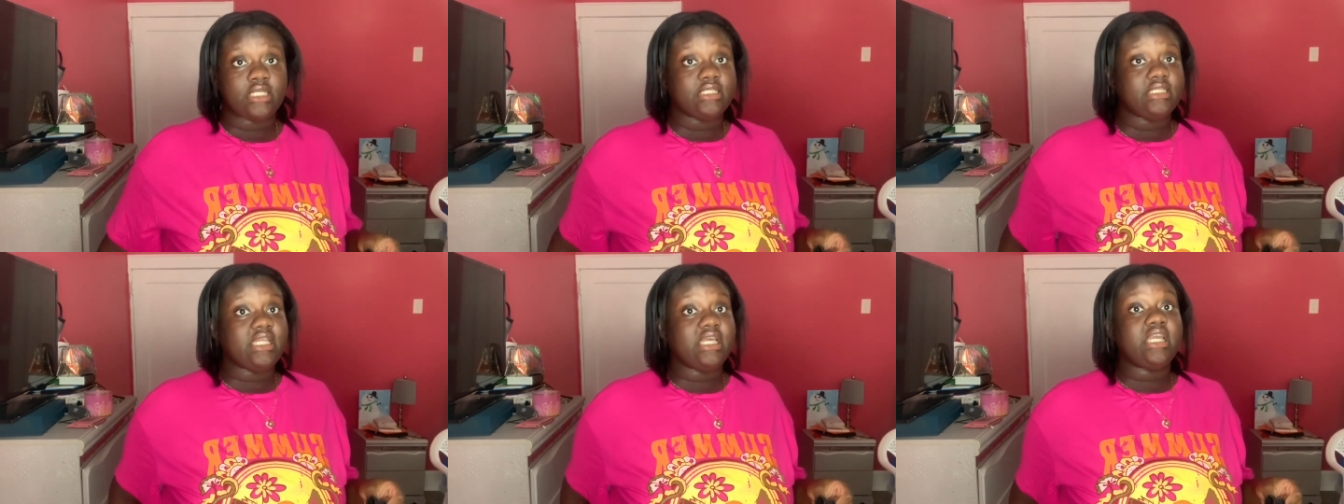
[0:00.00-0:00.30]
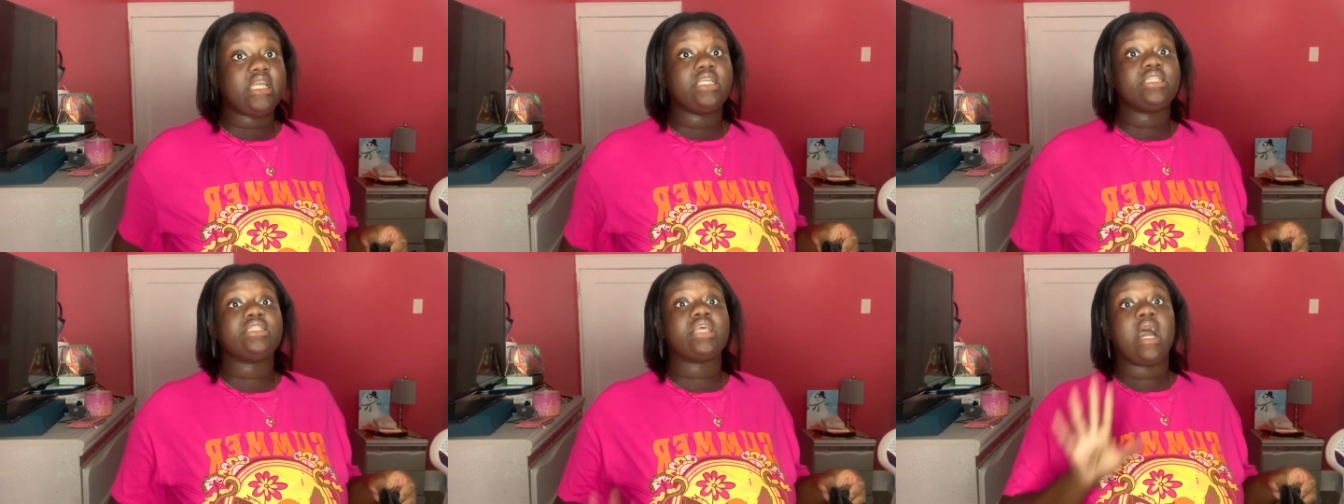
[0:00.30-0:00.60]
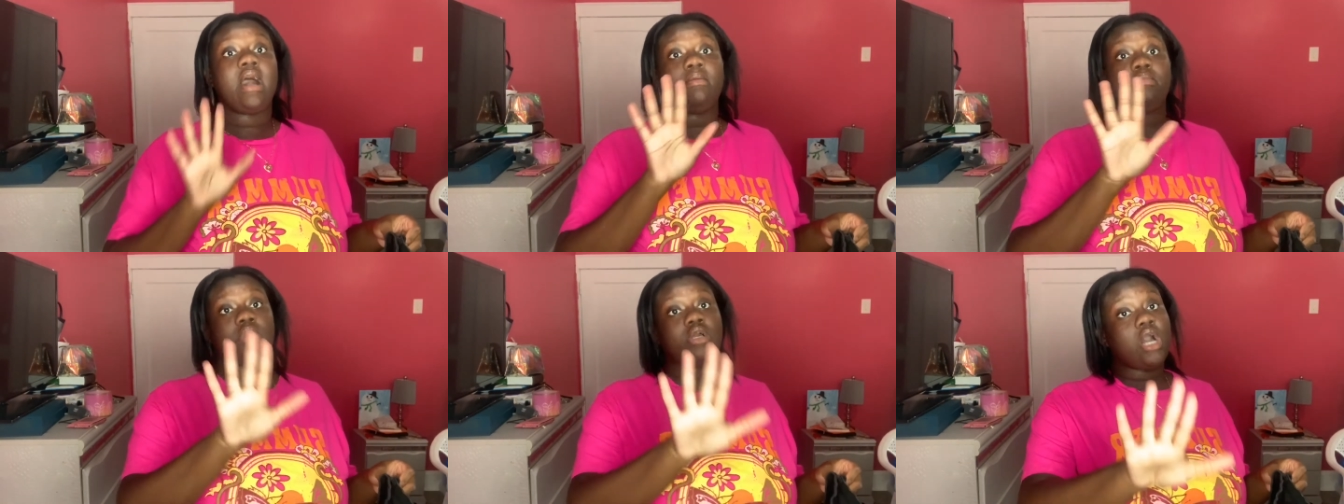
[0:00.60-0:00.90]
these,
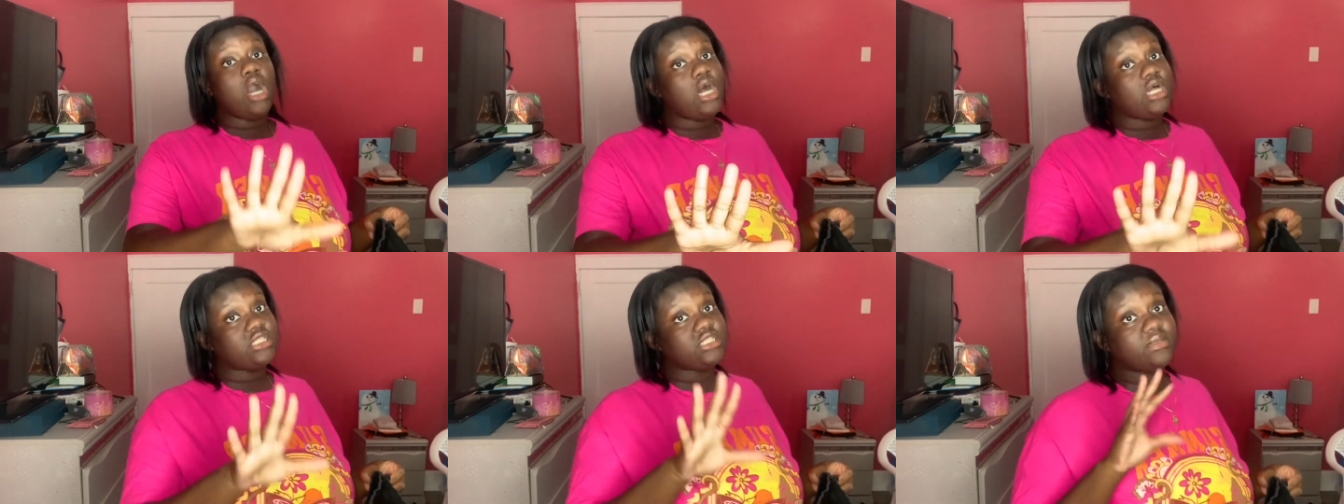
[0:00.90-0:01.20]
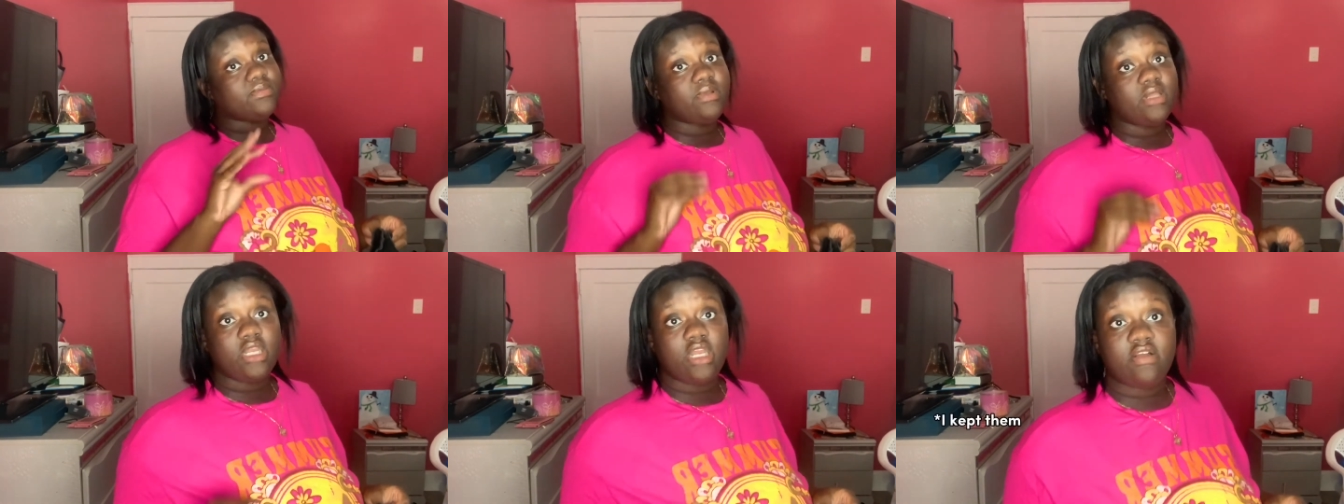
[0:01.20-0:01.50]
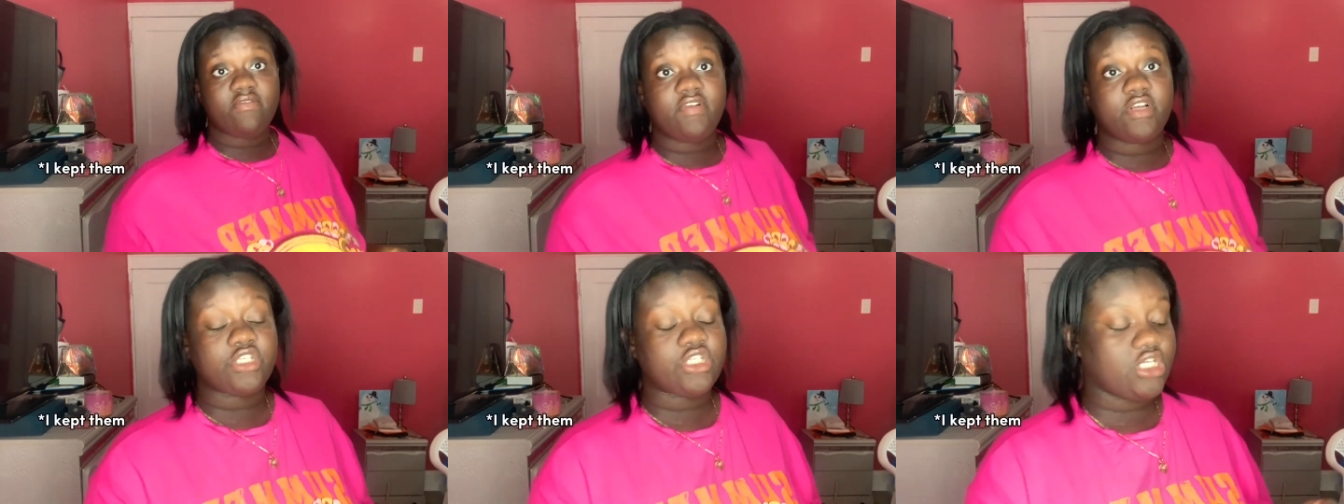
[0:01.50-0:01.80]
I'm contemplating
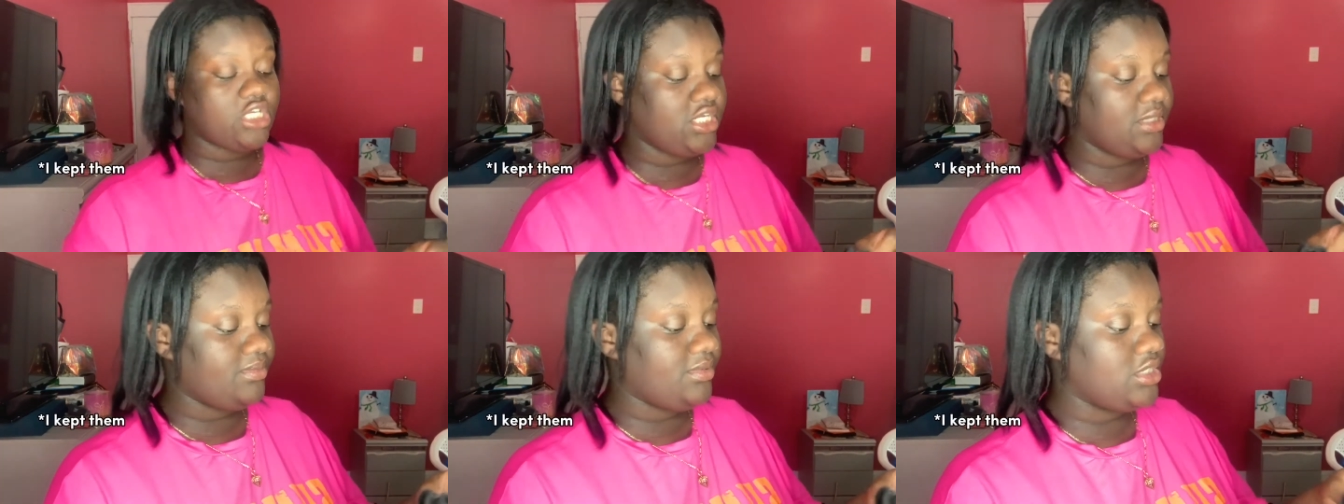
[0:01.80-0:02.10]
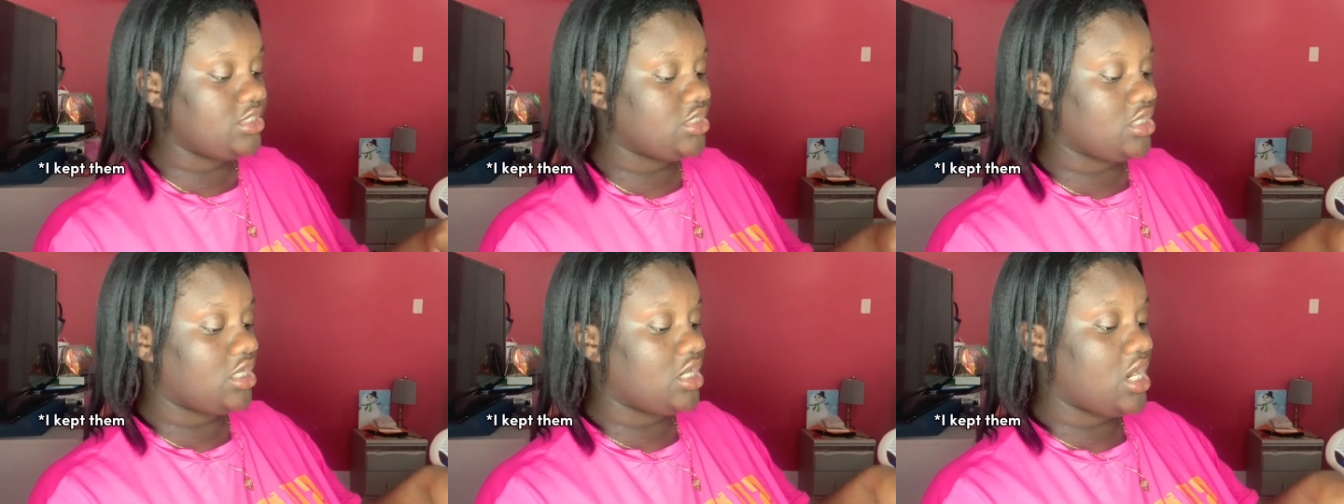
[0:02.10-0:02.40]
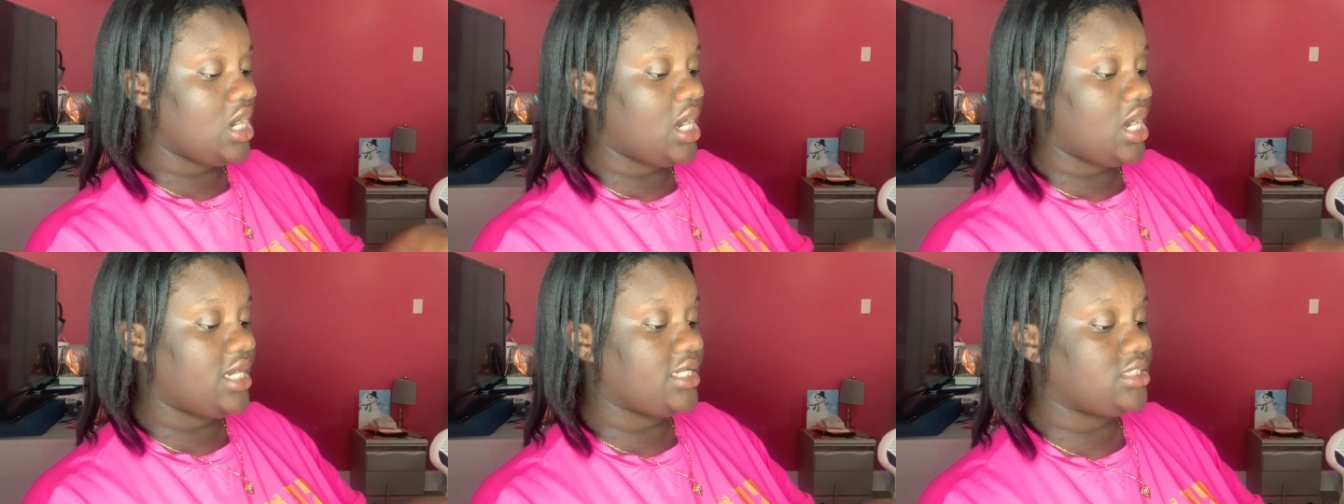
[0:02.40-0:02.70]
if I should keep these or
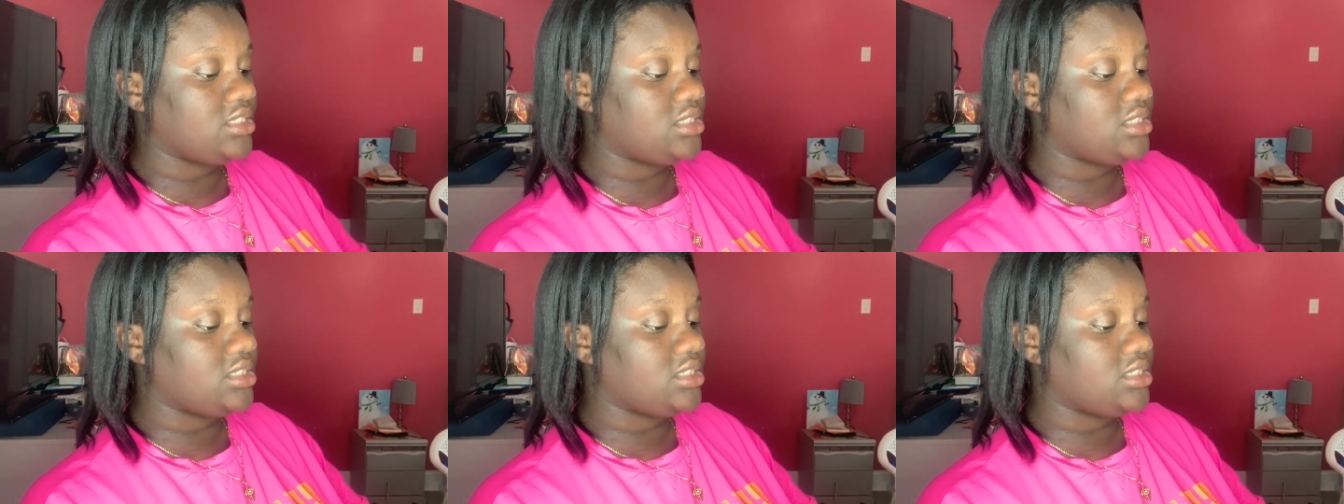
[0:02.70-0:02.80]
not.